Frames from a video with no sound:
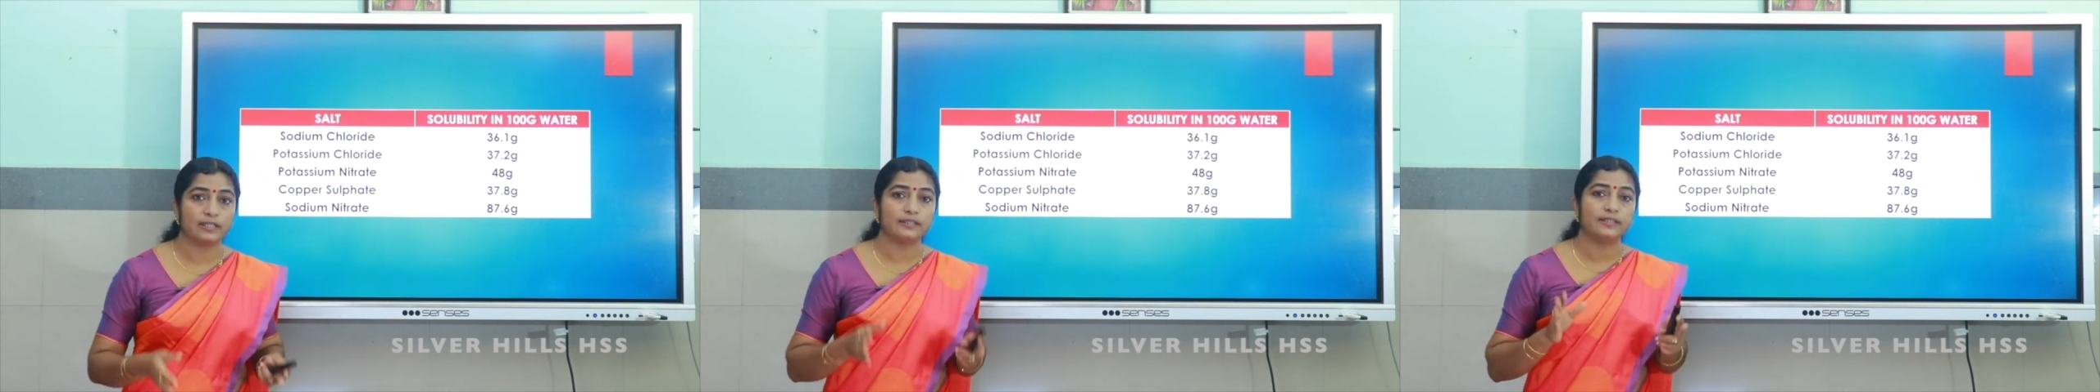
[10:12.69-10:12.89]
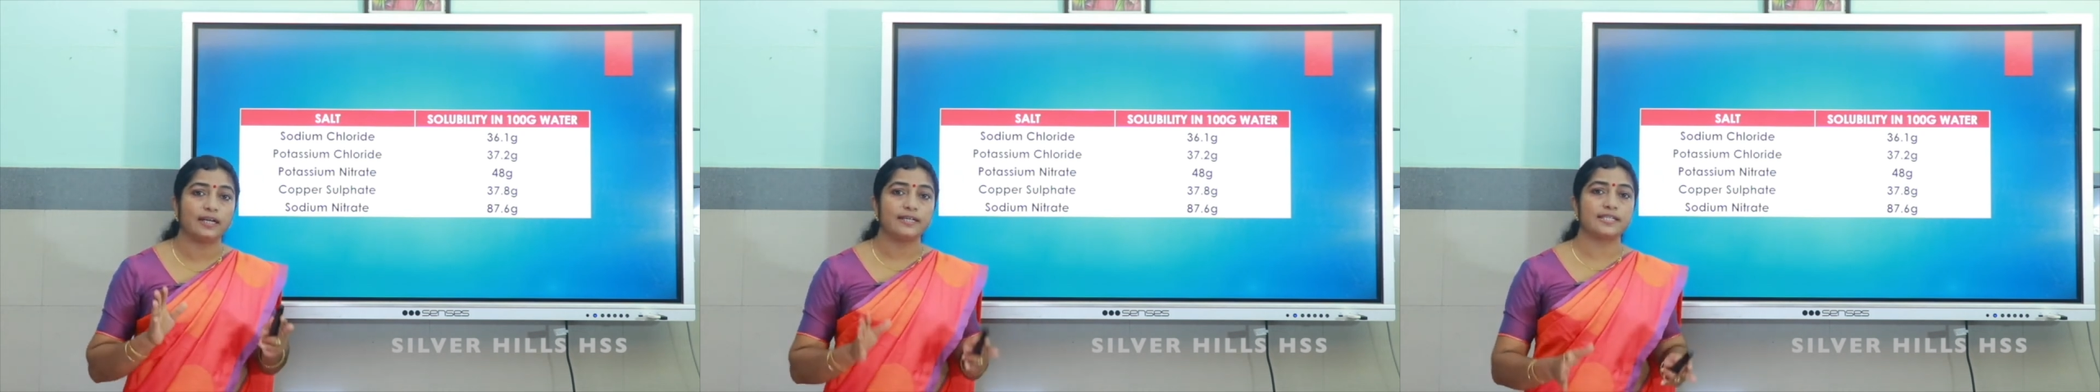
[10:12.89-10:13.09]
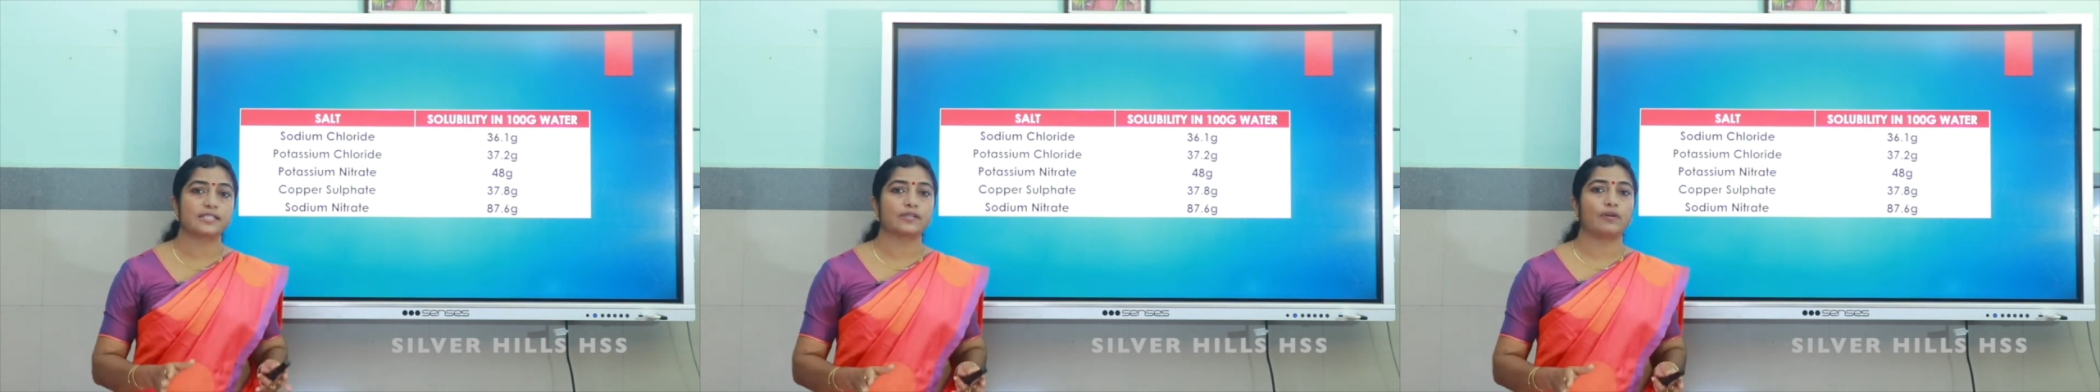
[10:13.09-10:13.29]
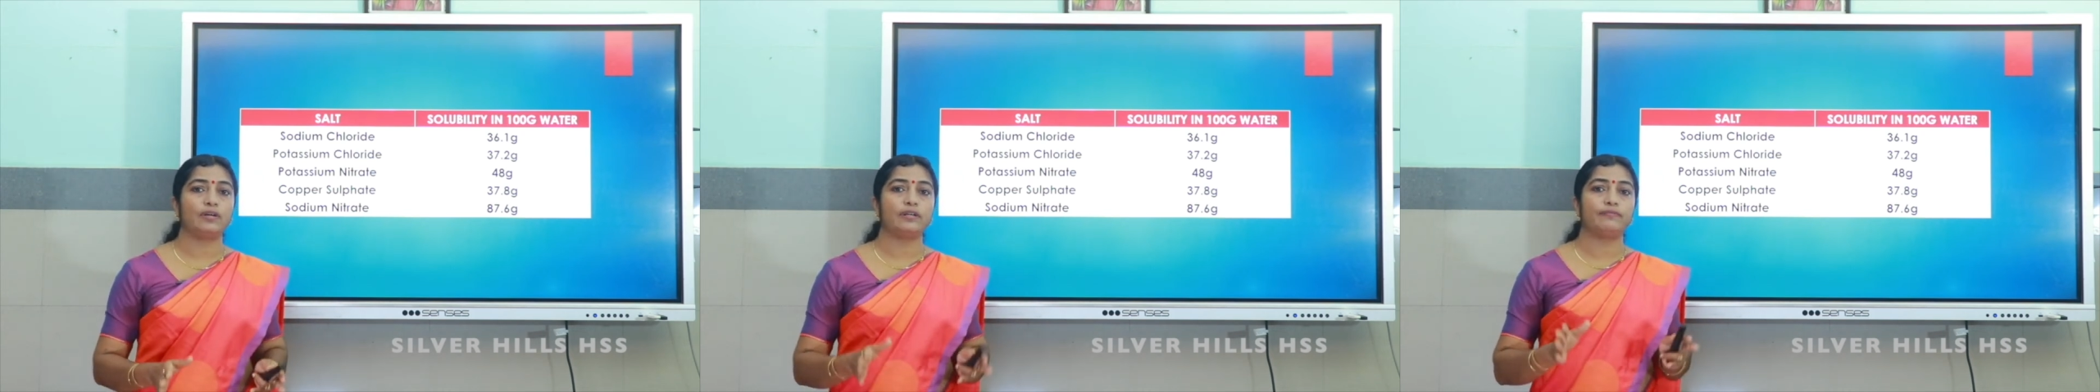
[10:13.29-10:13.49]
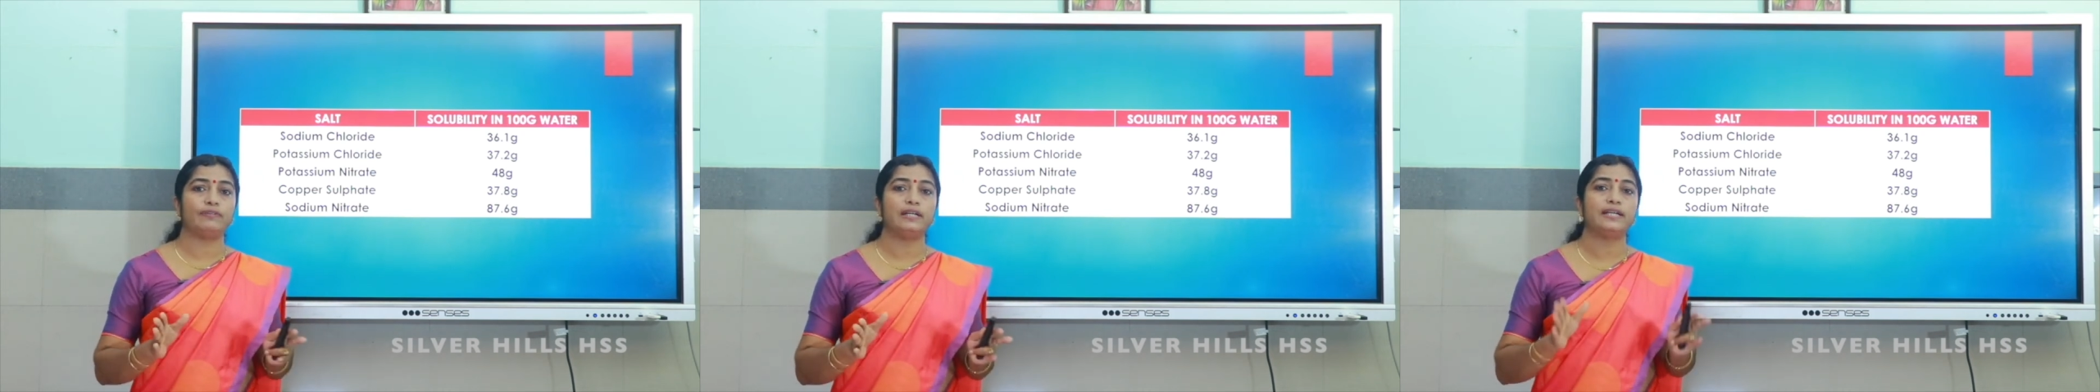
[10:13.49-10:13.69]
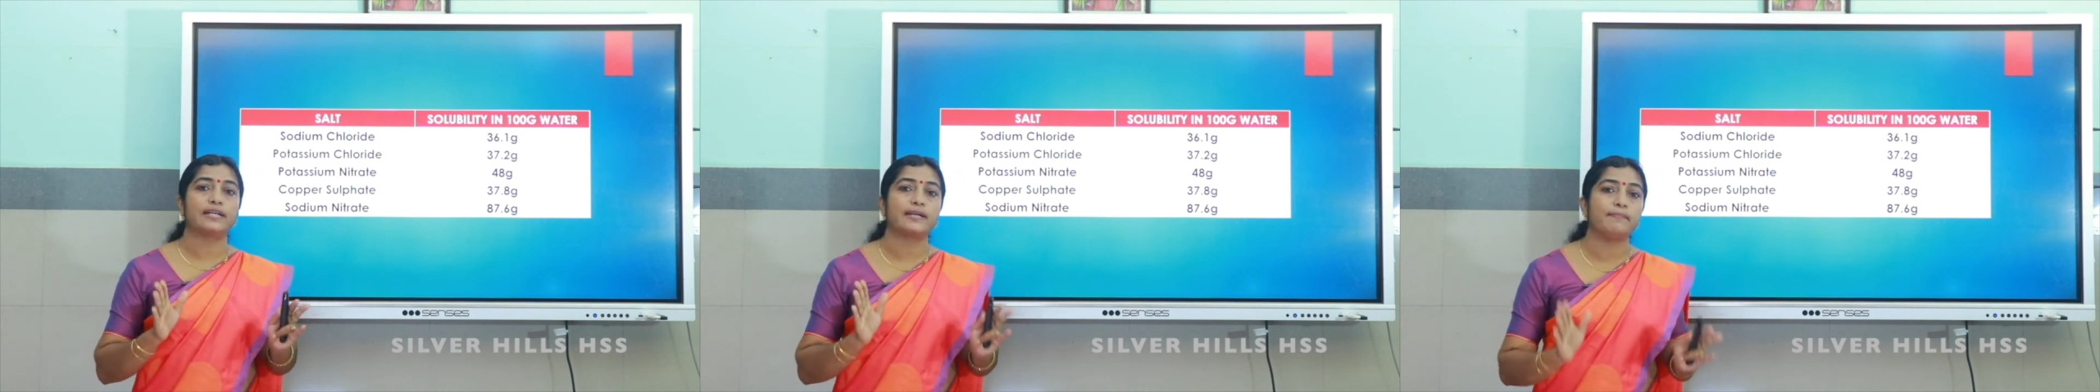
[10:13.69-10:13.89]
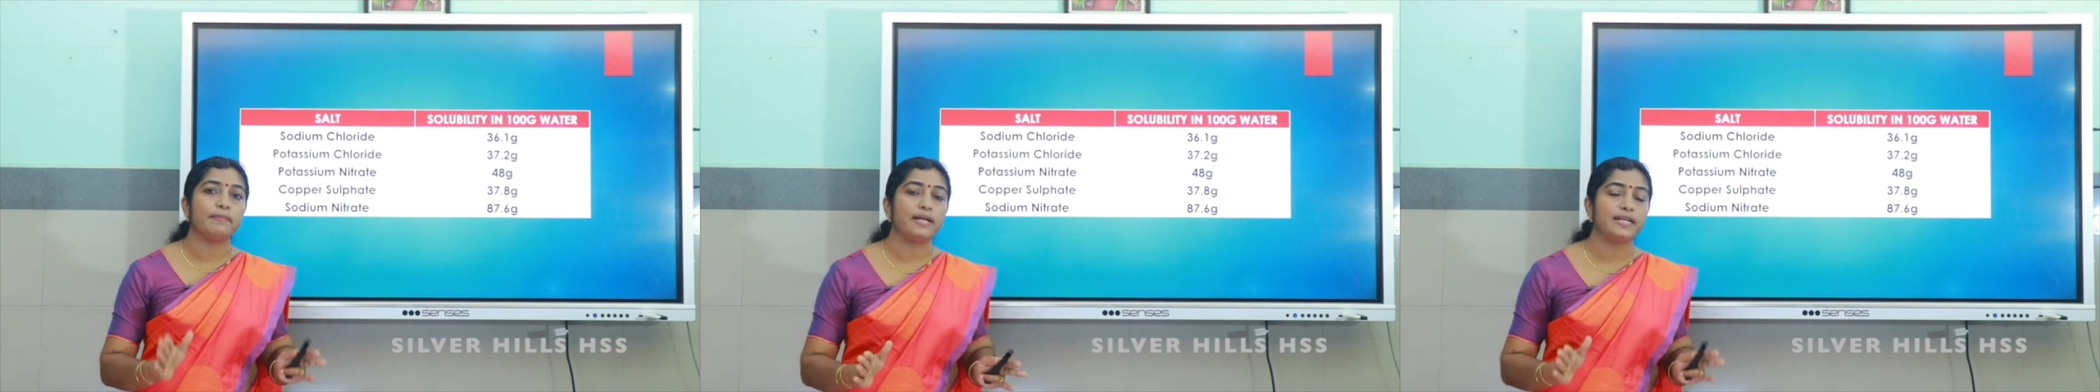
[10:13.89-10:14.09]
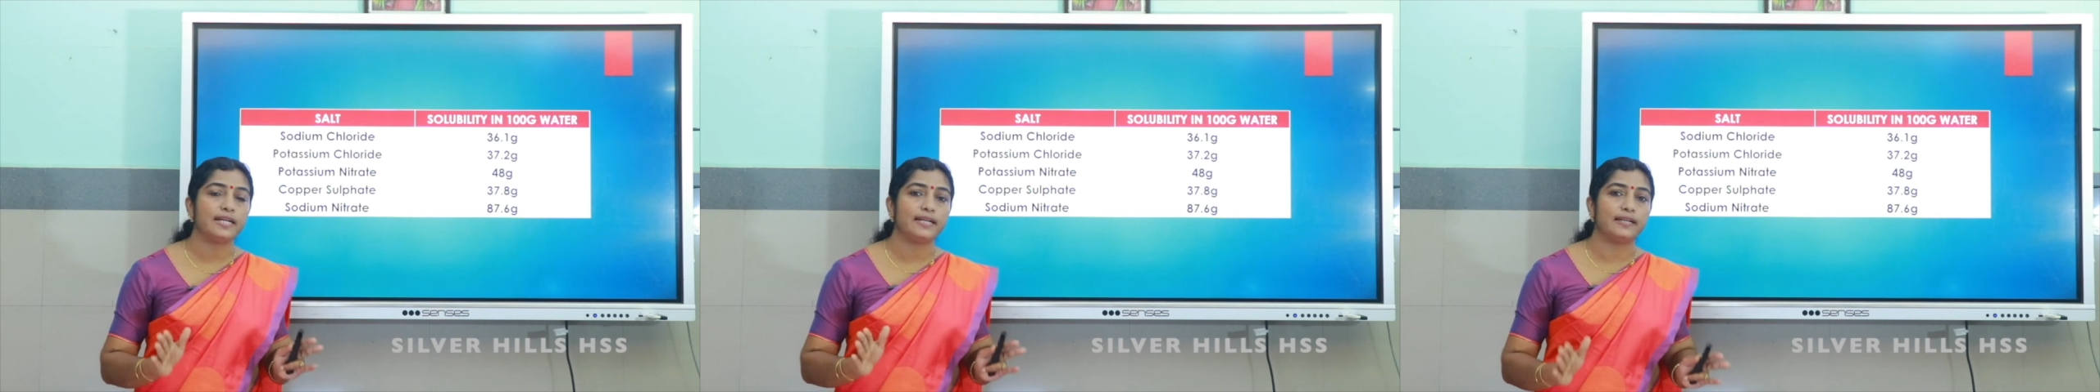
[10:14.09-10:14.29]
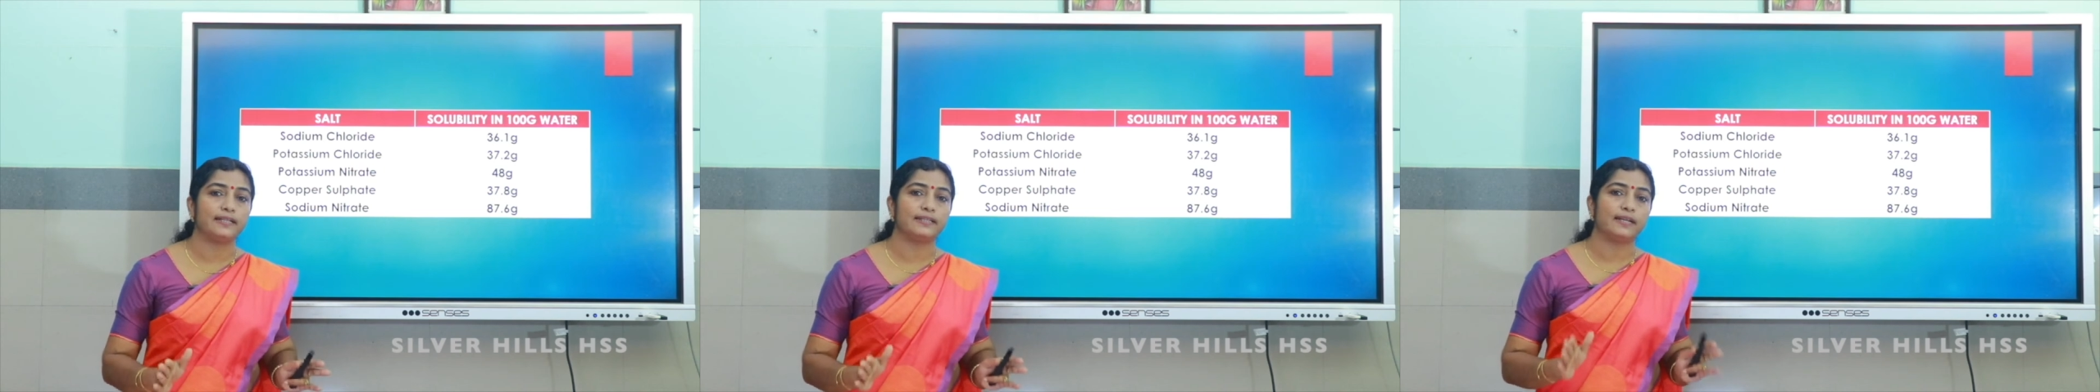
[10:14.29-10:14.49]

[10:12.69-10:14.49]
That salt will remain in